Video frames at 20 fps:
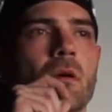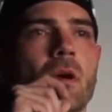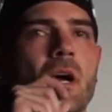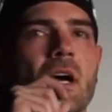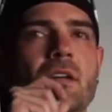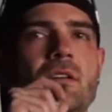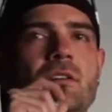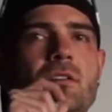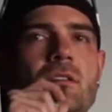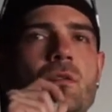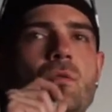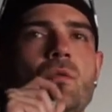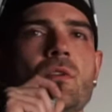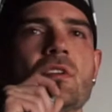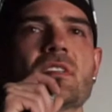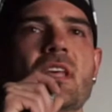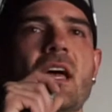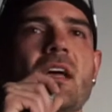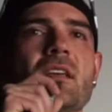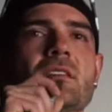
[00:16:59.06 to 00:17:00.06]
And as soon
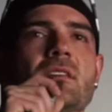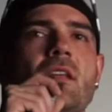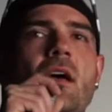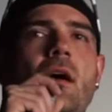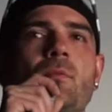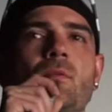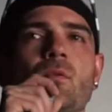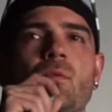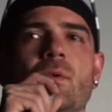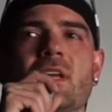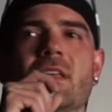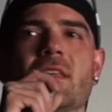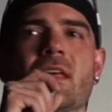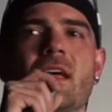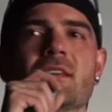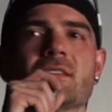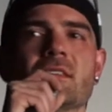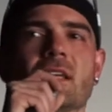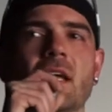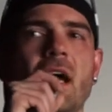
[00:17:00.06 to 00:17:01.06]
as I stopped
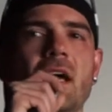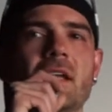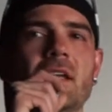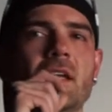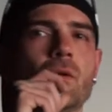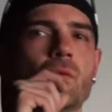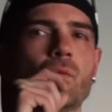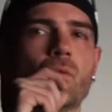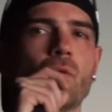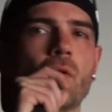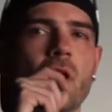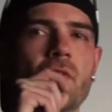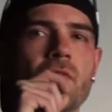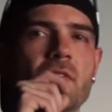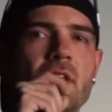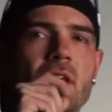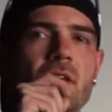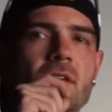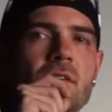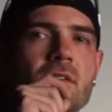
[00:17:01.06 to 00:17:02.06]
realizing I didn't
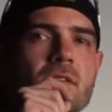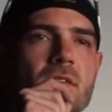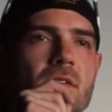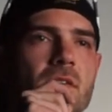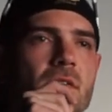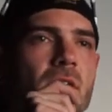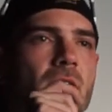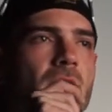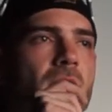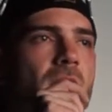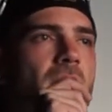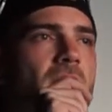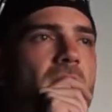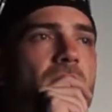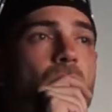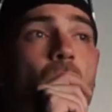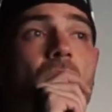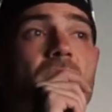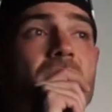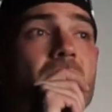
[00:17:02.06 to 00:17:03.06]
run
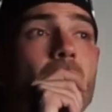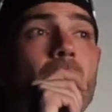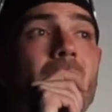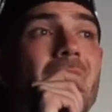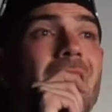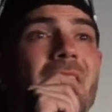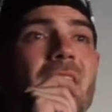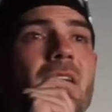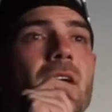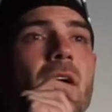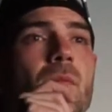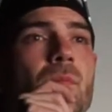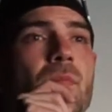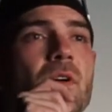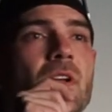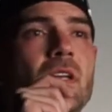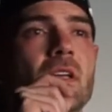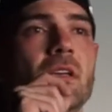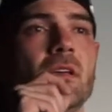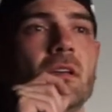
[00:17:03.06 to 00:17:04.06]
this wasn't my
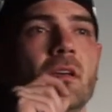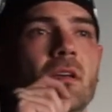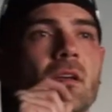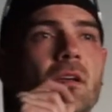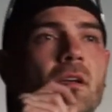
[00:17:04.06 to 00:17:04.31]
company,